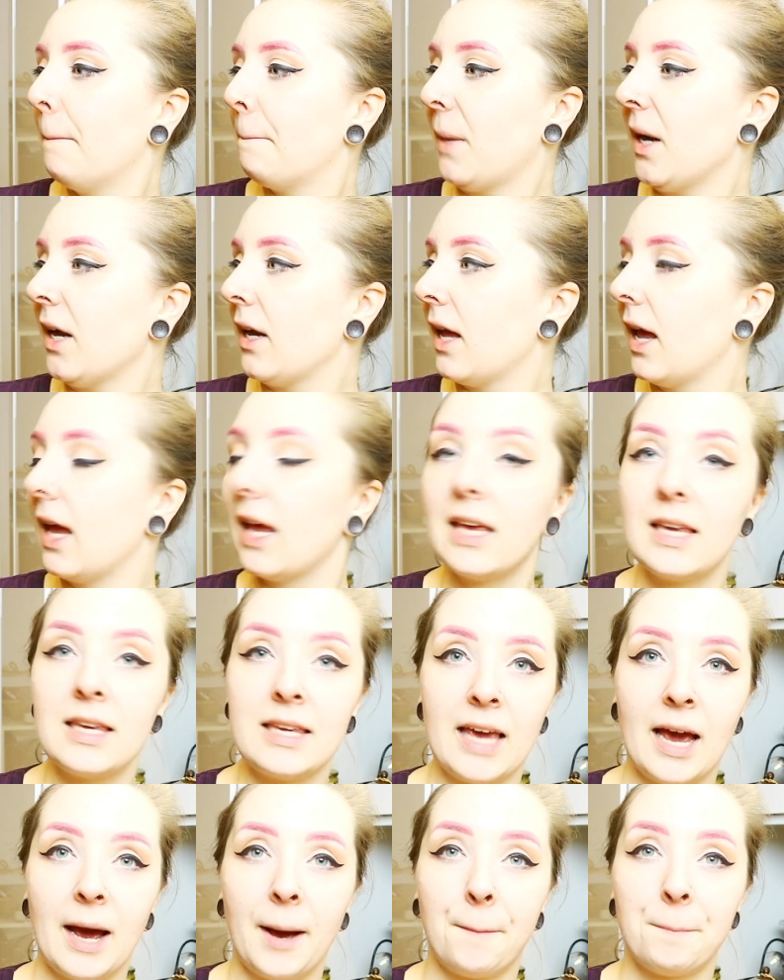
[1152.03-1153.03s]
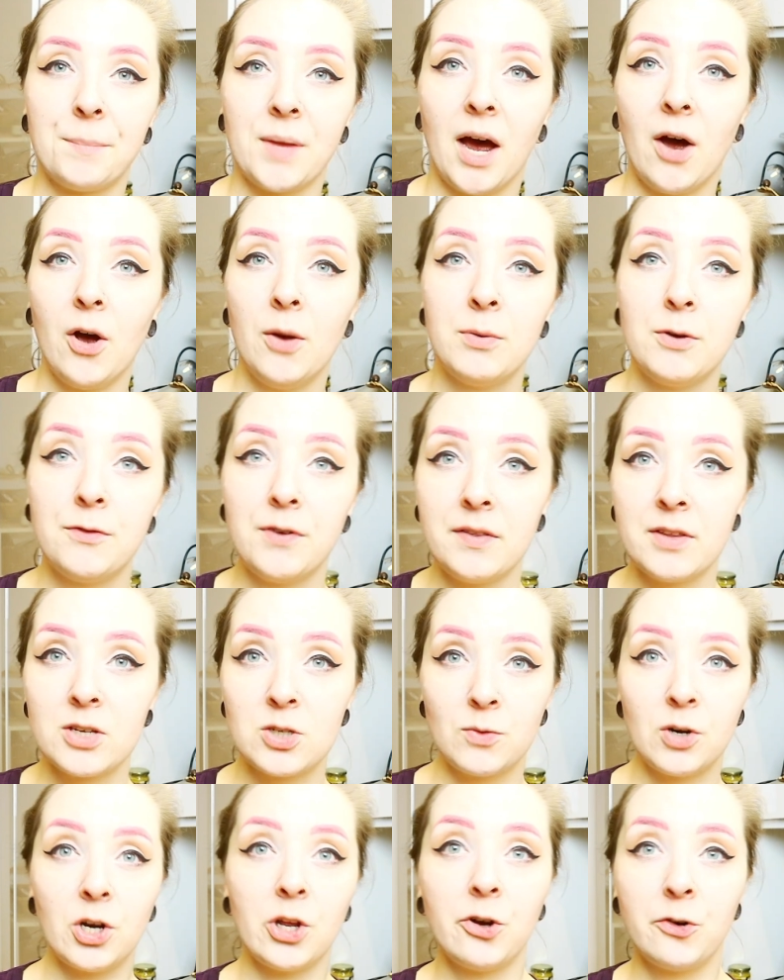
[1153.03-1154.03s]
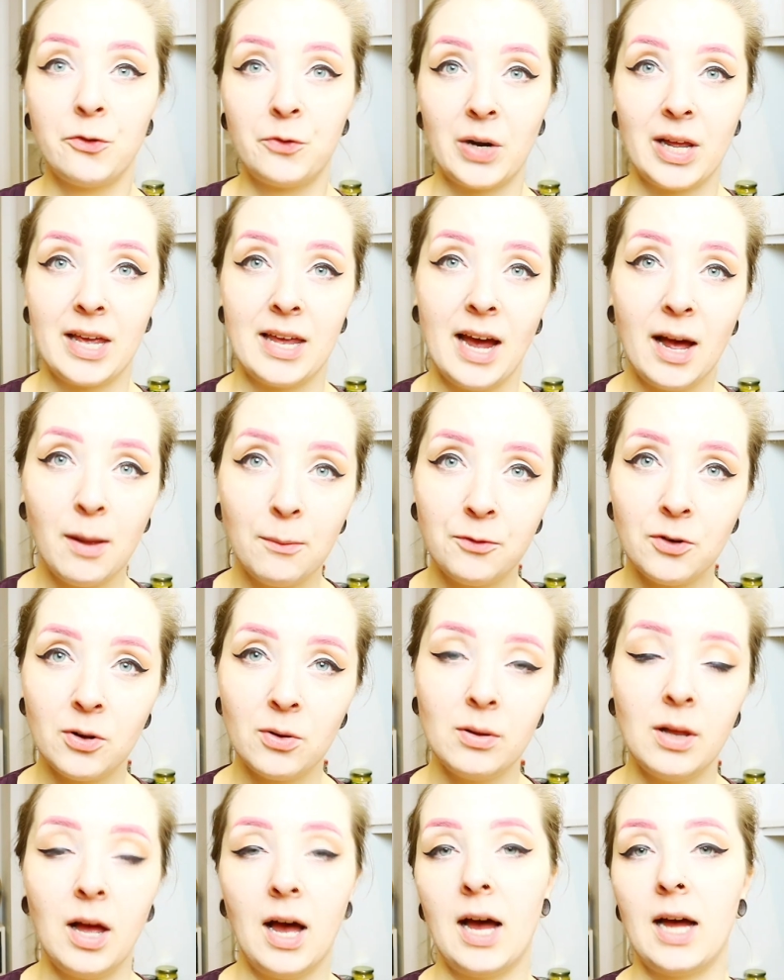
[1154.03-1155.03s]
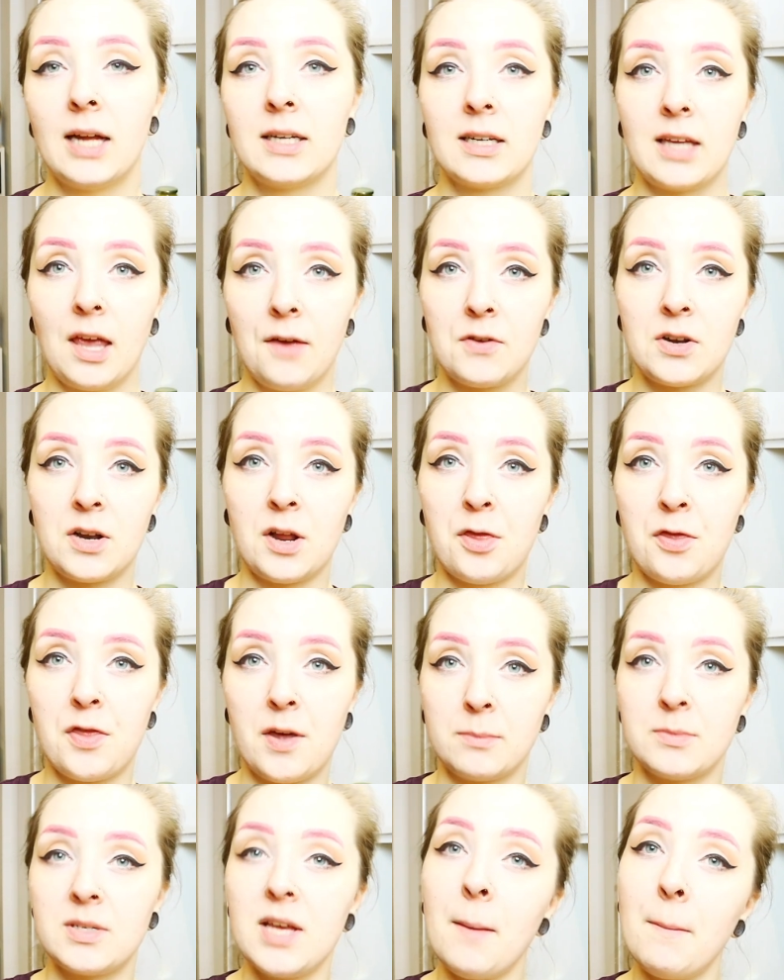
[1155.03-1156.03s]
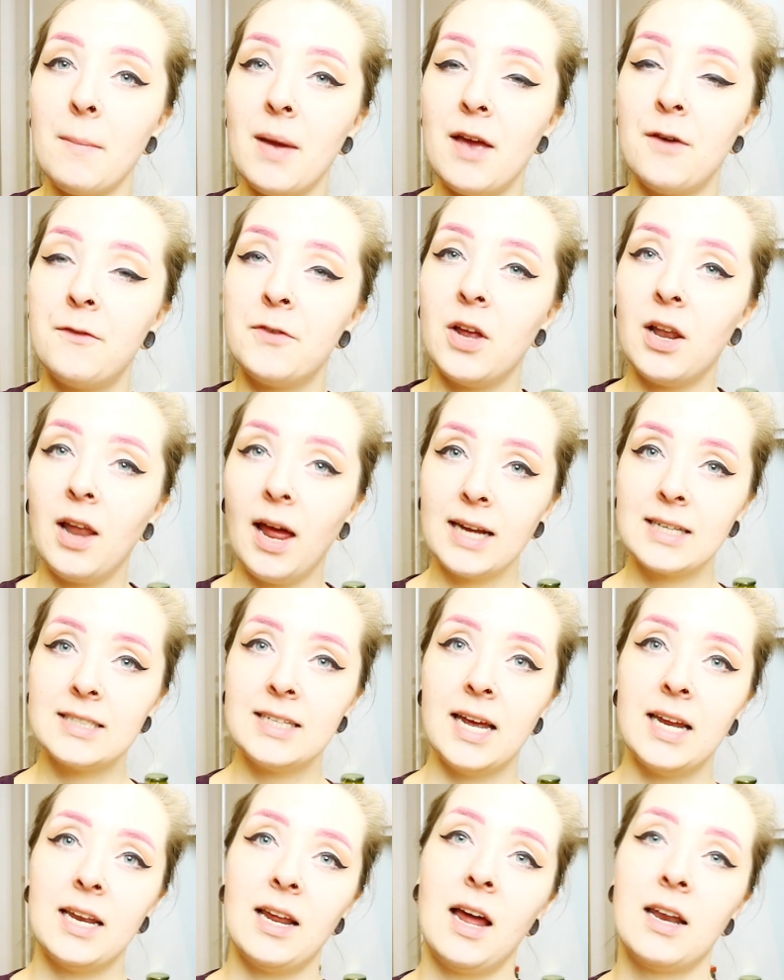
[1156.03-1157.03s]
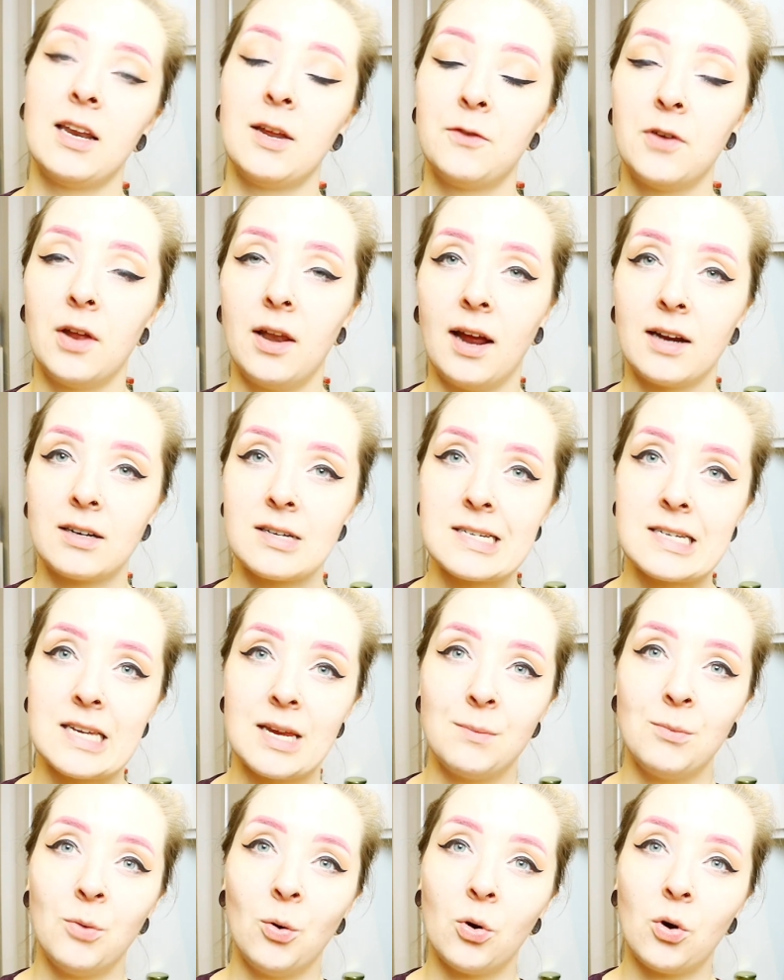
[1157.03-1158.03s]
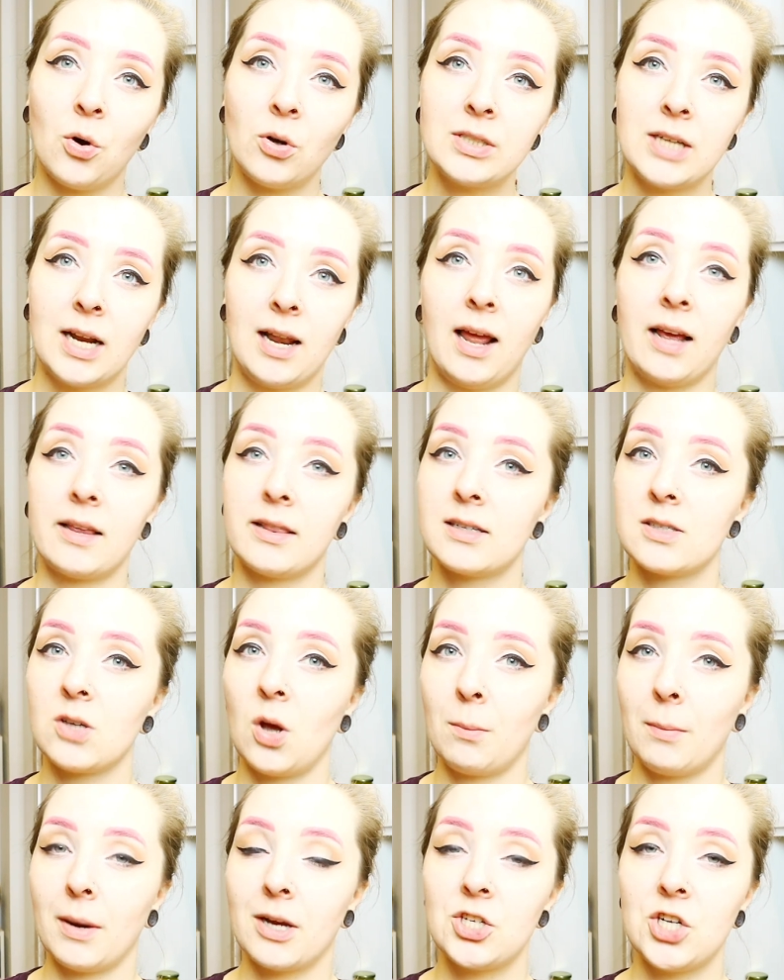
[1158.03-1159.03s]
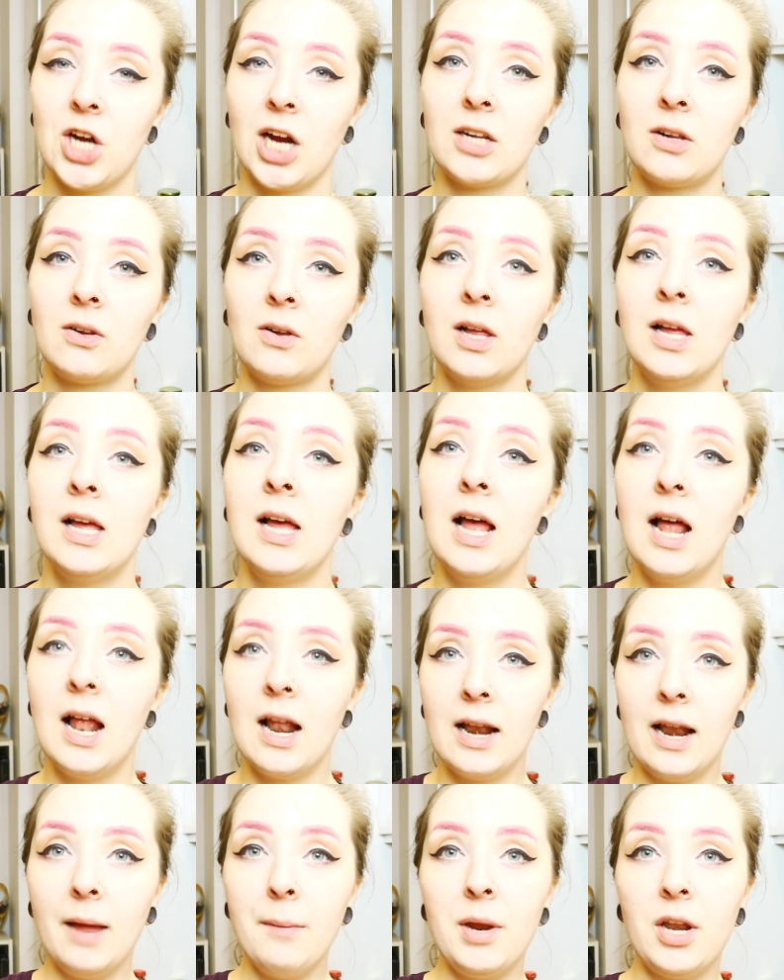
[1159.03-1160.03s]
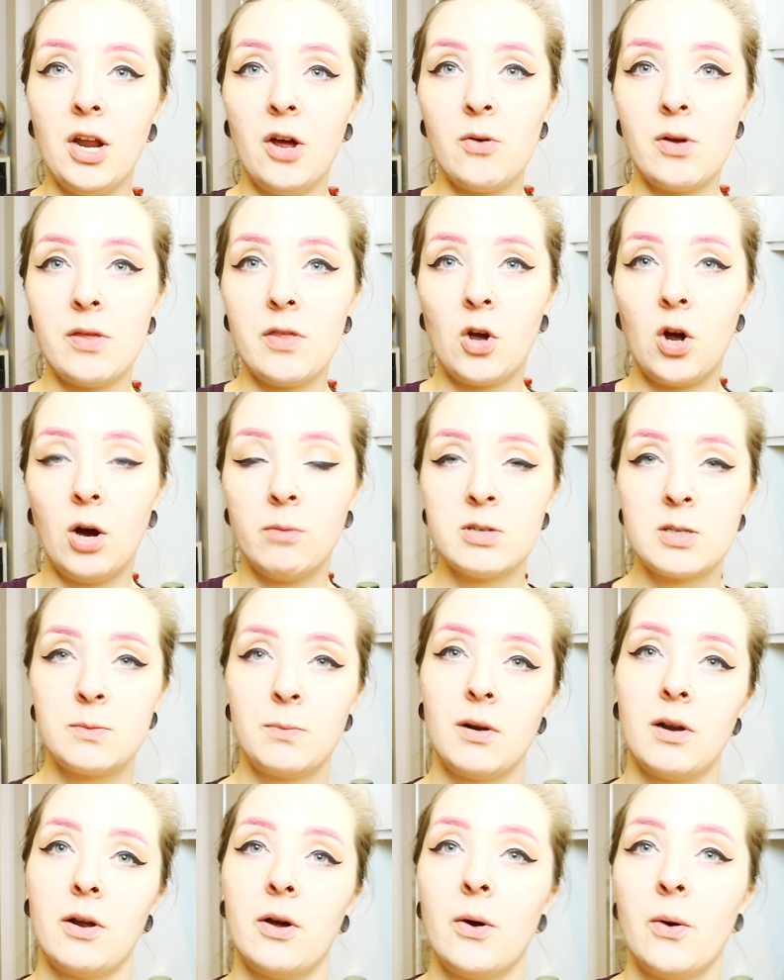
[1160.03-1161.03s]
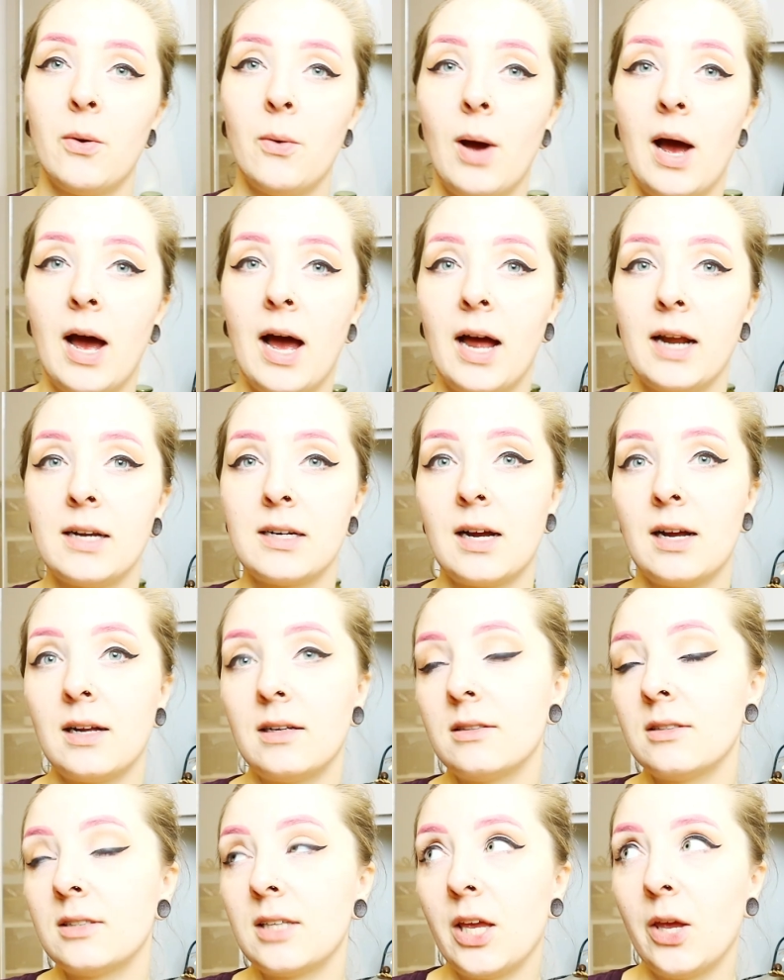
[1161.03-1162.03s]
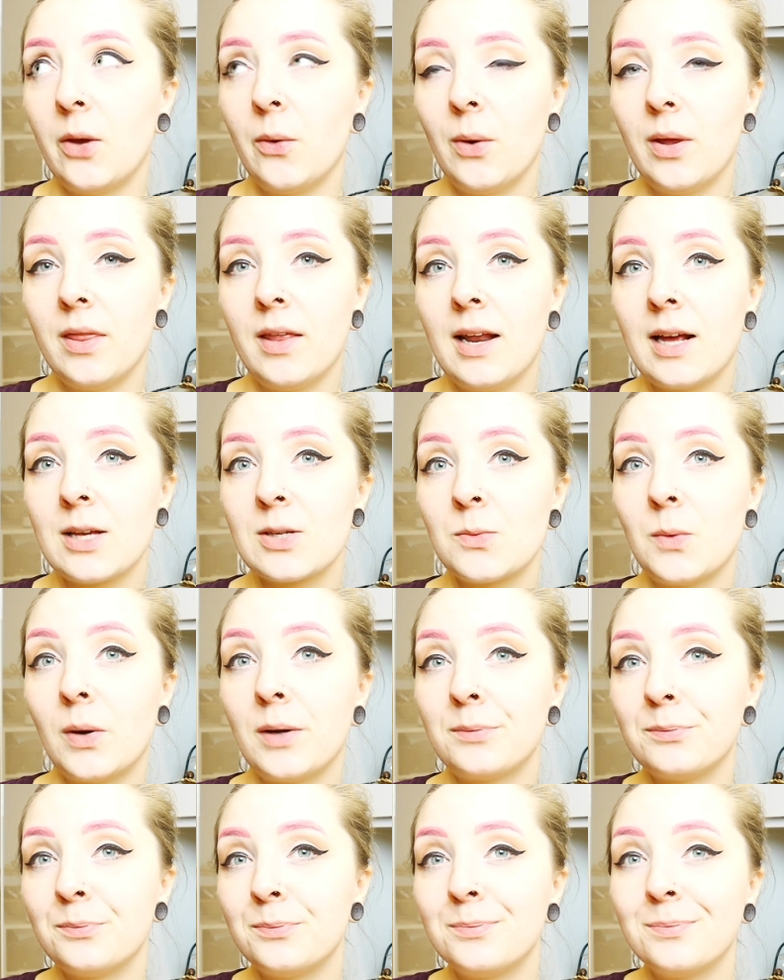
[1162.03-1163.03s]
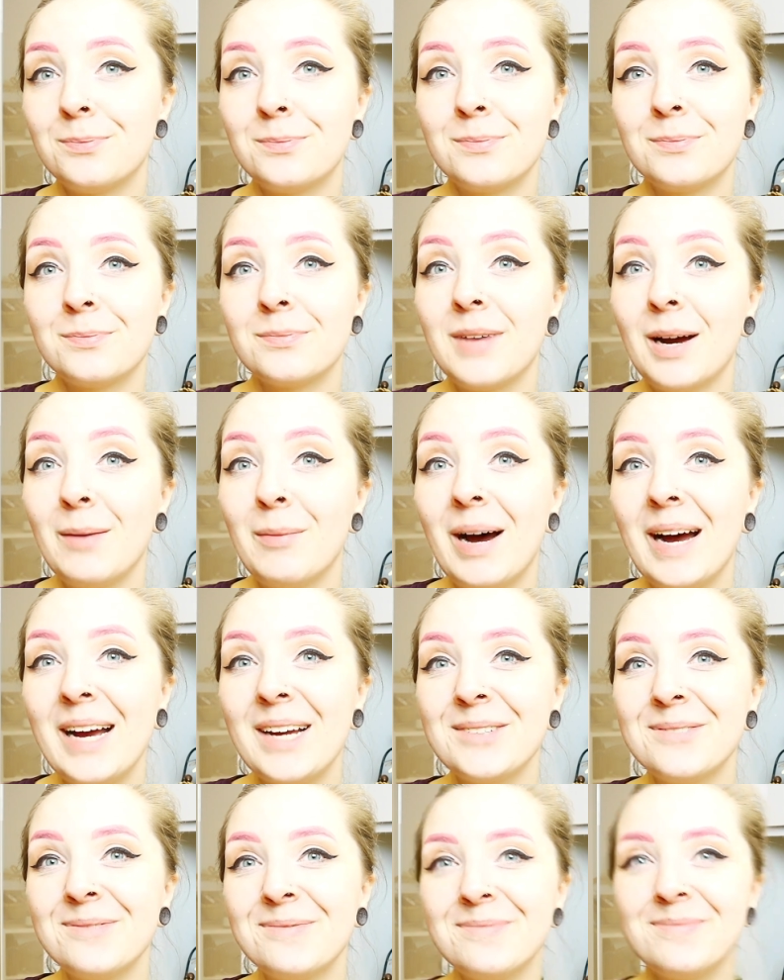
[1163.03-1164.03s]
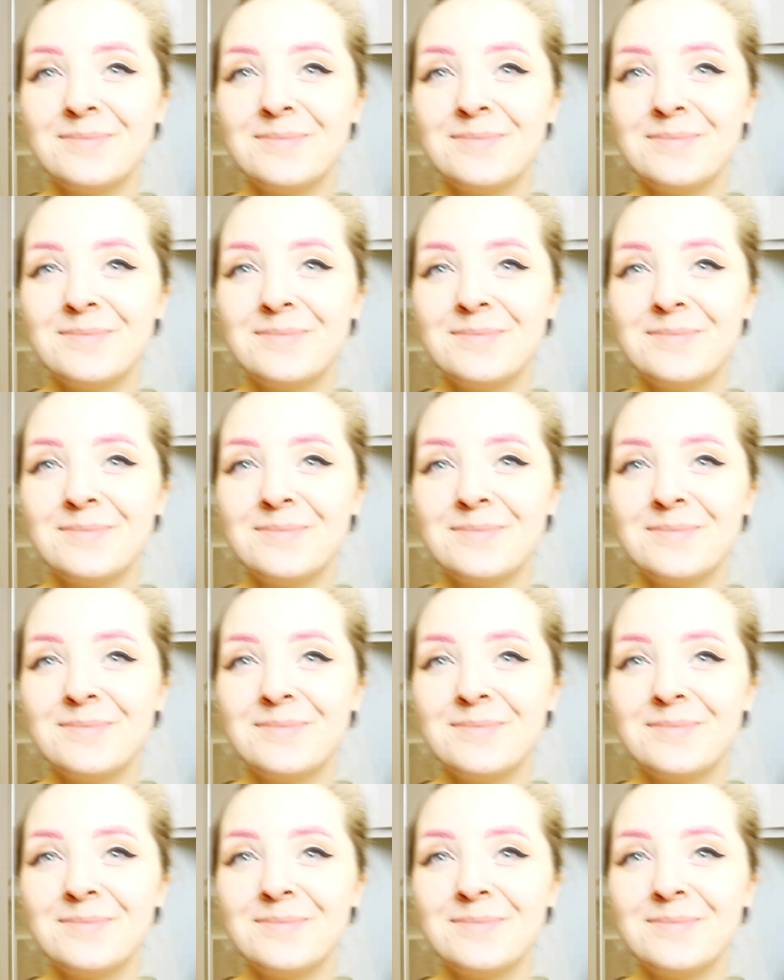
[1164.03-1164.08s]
But yeah, I hope you found this video really helpful and give it a thumbs up if you liked it, and if you'd like to see more content like this on my channel, let me know in the comments below and I'll see you in the next one. Bye bye!